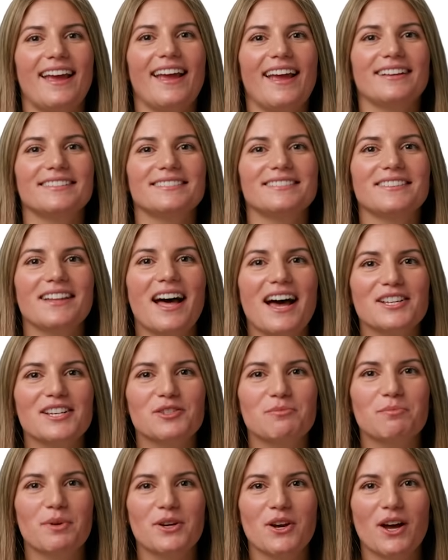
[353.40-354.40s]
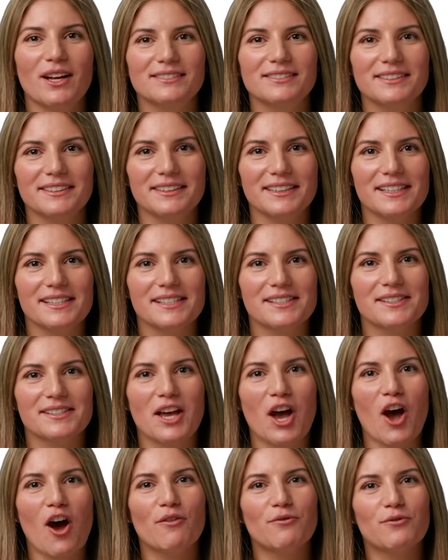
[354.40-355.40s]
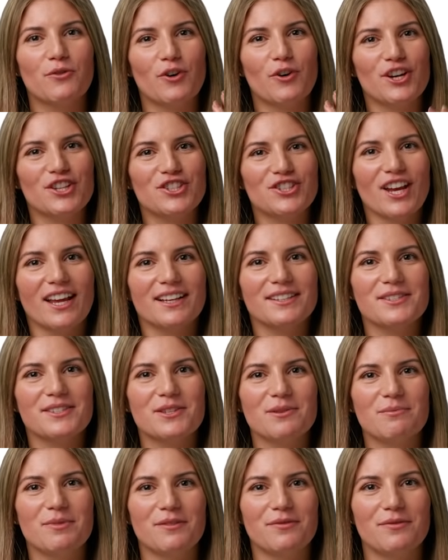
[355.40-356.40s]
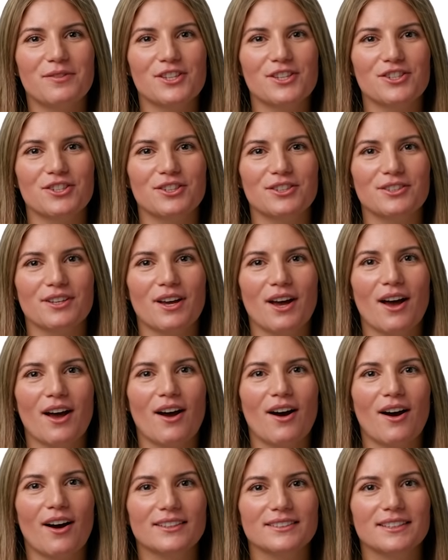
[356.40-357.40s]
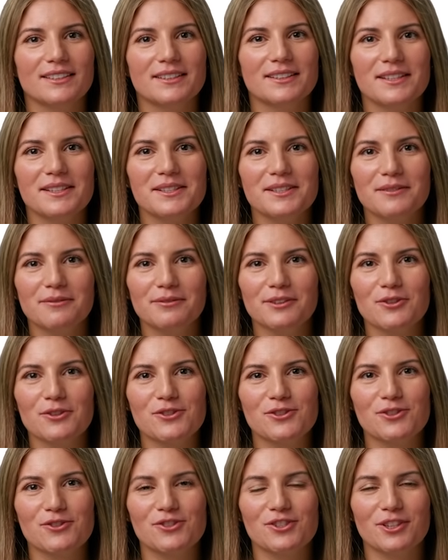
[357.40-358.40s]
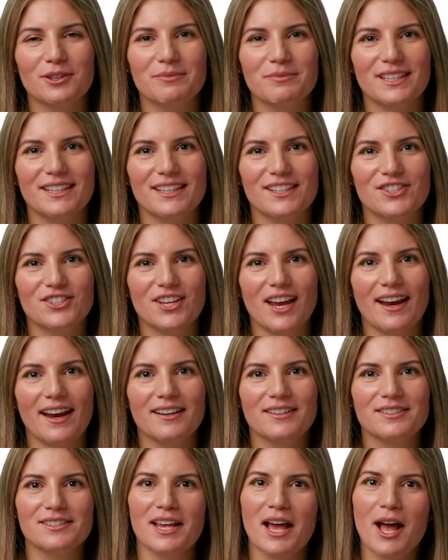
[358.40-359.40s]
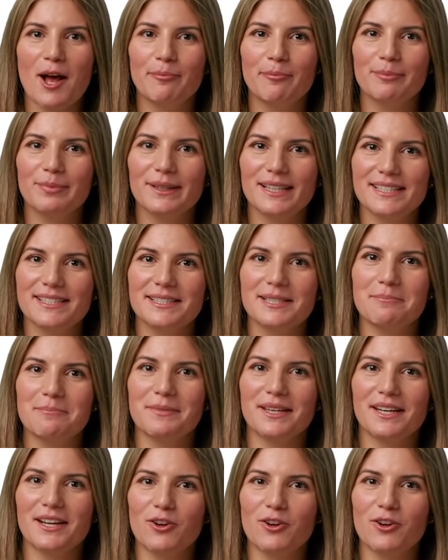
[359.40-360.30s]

And last but not the least, for a chance to be featured on the TensorFlow social media channels, please submit